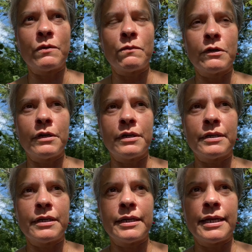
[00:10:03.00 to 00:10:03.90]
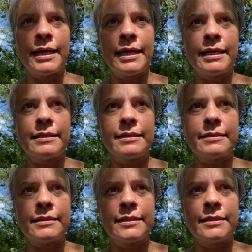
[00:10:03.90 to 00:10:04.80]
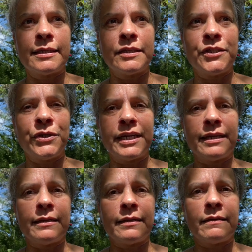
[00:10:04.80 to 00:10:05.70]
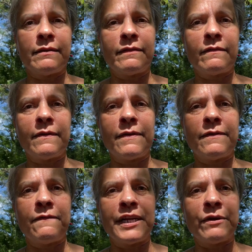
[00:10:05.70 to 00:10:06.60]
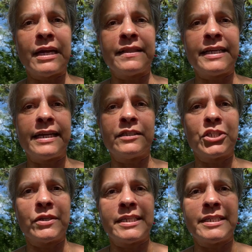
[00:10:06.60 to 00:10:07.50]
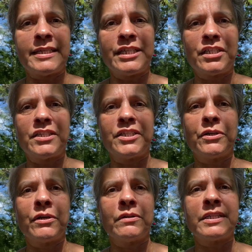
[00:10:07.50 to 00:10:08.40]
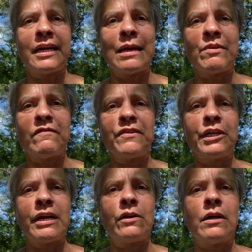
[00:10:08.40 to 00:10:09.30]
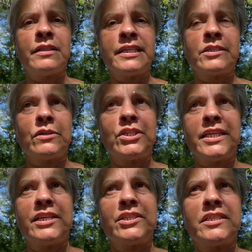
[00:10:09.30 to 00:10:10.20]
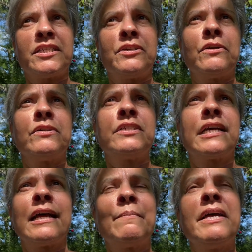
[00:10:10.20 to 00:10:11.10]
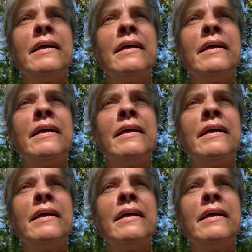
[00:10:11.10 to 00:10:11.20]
word, and then you can figure out the English translations in your own time and figure out all the associations in your own time.